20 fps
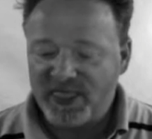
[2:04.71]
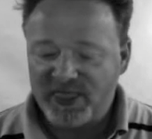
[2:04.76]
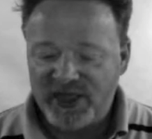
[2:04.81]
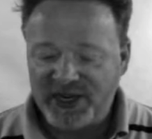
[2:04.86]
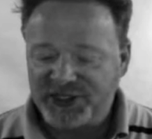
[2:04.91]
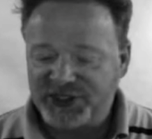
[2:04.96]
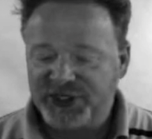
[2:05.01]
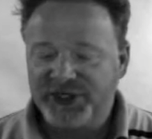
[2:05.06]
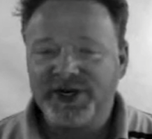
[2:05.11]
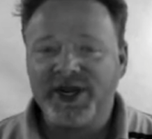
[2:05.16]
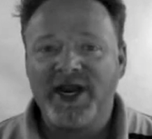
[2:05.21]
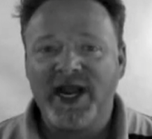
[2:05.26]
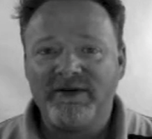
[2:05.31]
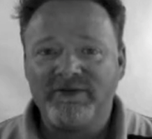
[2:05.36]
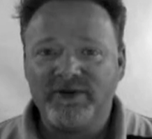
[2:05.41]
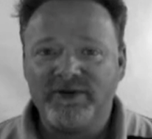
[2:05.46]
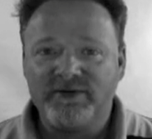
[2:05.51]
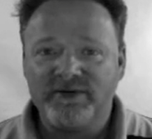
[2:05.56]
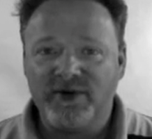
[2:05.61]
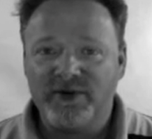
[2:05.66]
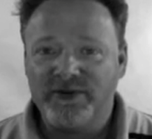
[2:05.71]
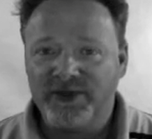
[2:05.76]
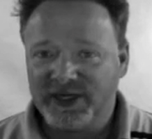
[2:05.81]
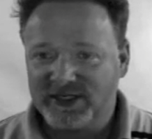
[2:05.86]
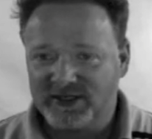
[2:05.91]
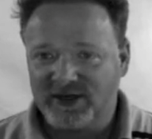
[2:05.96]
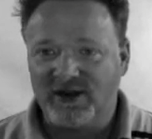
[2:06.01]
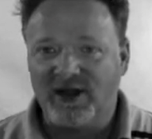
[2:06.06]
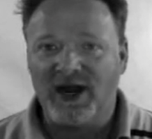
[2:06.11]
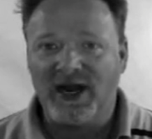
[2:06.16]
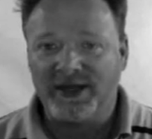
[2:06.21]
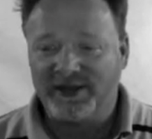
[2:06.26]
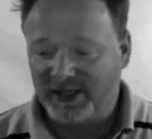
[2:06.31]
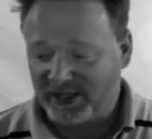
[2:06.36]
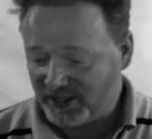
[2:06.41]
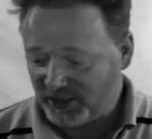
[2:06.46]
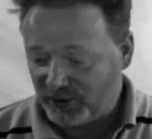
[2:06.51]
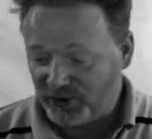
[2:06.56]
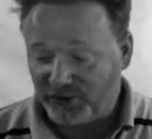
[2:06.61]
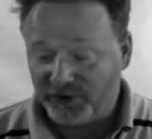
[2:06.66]
They should not have a phone that's locked
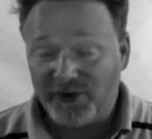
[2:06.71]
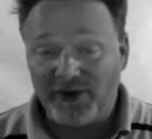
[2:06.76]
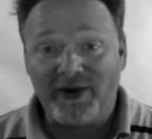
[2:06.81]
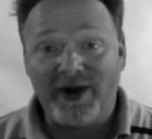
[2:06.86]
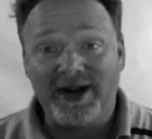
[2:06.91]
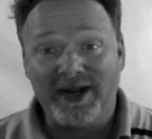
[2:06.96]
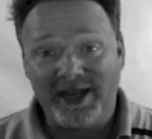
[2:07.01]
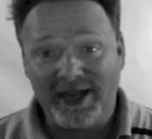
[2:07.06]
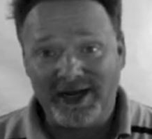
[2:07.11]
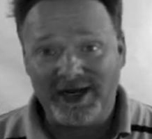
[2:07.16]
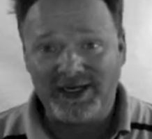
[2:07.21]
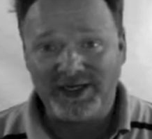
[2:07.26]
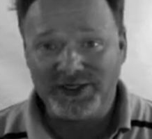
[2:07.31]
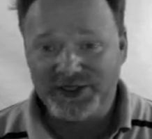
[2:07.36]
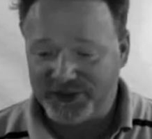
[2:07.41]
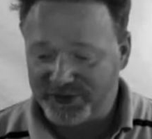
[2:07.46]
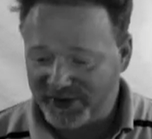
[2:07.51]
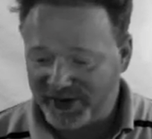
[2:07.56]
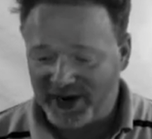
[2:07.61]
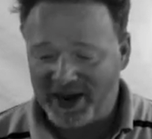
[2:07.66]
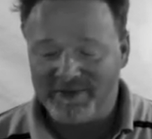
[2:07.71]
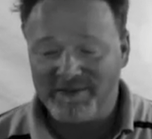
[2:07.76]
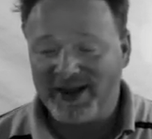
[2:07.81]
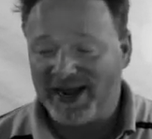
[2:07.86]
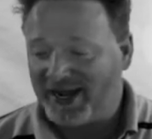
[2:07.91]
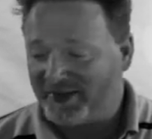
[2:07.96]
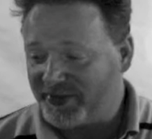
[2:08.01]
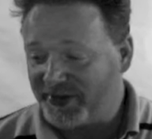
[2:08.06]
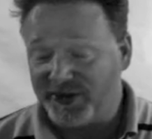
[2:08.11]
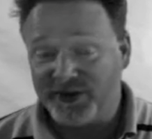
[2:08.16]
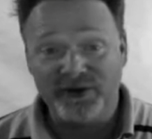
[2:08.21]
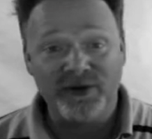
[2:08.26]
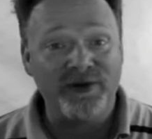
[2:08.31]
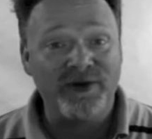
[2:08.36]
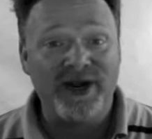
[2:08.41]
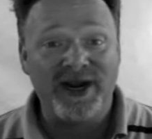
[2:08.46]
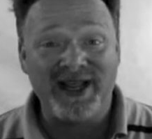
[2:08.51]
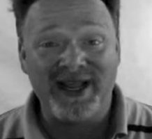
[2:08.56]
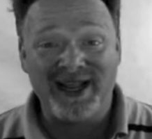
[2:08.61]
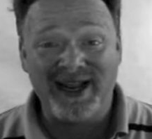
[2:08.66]
that you don't know how to get into, an iPad that you don't
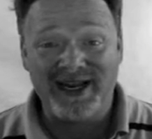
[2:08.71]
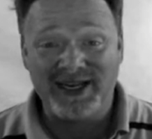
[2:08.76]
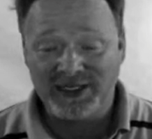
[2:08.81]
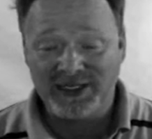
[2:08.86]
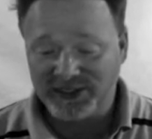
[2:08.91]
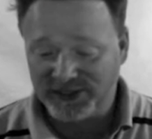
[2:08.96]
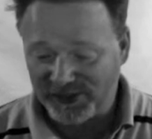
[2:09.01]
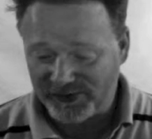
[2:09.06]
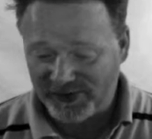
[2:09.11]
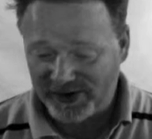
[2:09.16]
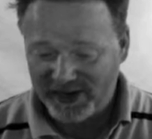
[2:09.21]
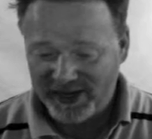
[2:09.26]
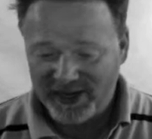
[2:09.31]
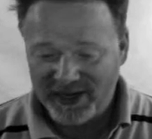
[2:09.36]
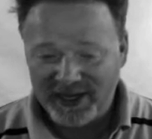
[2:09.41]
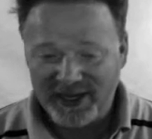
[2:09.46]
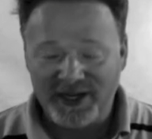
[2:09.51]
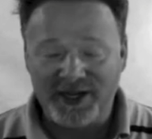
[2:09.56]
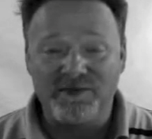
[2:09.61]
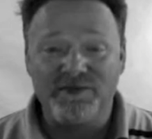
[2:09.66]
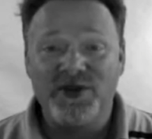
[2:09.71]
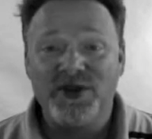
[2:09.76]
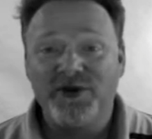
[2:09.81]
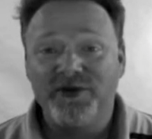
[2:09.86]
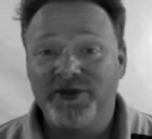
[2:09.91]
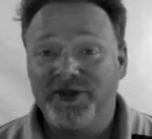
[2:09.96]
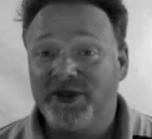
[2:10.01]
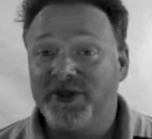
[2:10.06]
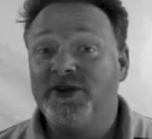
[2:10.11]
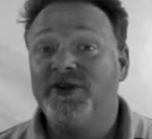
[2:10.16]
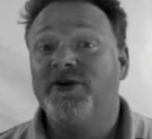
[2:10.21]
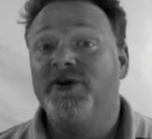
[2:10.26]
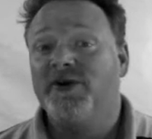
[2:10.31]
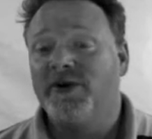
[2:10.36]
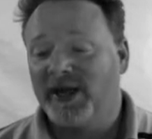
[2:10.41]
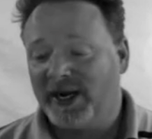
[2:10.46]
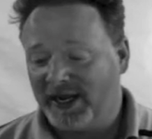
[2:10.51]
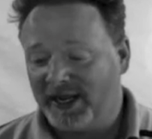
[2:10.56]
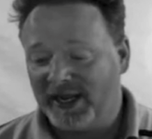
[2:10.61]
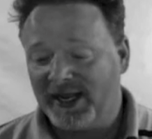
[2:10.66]
know how to get into, a computer that you don't know
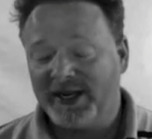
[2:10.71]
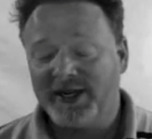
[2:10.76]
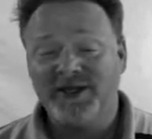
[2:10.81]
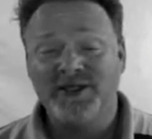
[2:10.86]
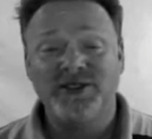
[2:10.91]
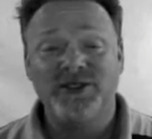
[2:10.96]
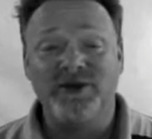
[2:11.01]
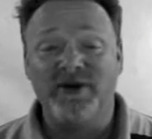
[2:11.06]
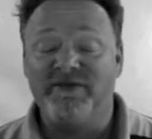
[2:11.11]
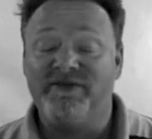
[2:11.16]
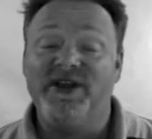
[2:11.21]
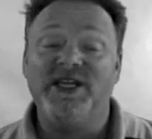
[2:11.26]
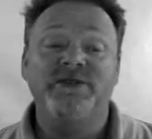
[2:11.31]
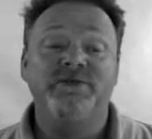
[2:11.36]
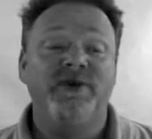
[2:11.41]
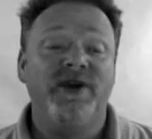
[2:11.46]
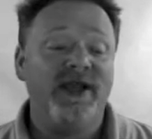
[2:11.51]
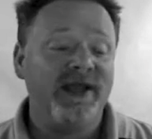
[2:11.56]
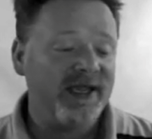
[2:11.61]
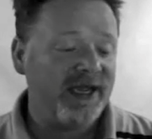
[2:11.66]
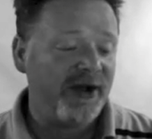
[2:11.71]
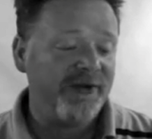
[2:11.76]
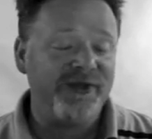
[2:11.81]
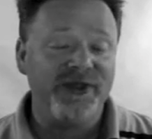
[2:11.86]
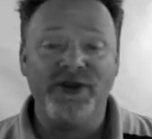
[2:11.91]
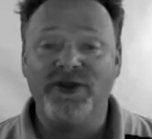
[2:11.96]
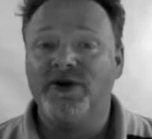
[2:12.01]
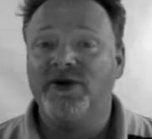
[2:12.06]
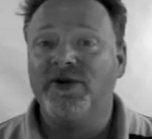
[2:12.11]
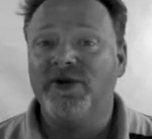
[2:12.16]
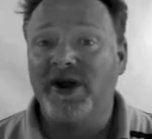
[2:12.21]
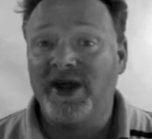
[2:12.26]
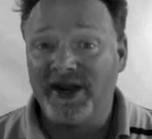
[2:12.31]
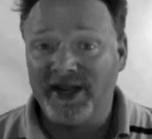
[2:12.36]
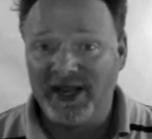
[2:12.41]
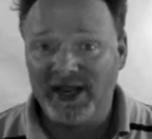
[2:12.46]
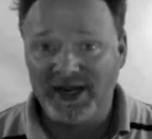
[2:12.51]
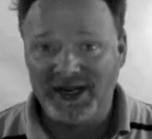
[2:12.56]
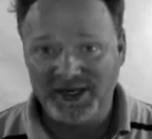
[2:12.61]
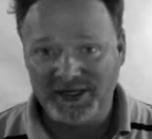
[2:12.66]
how to get into, a Facebook account that you don't know how to
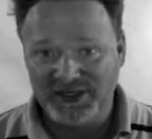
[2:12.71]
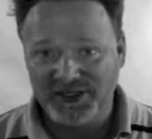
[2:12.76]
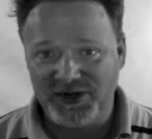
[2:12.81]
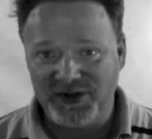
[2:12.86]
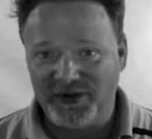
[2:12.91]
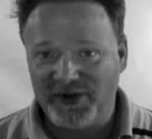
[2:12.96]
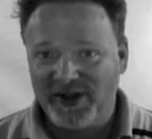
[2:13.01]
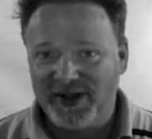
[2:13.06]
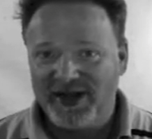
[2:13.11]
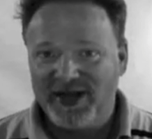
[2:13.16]
get into,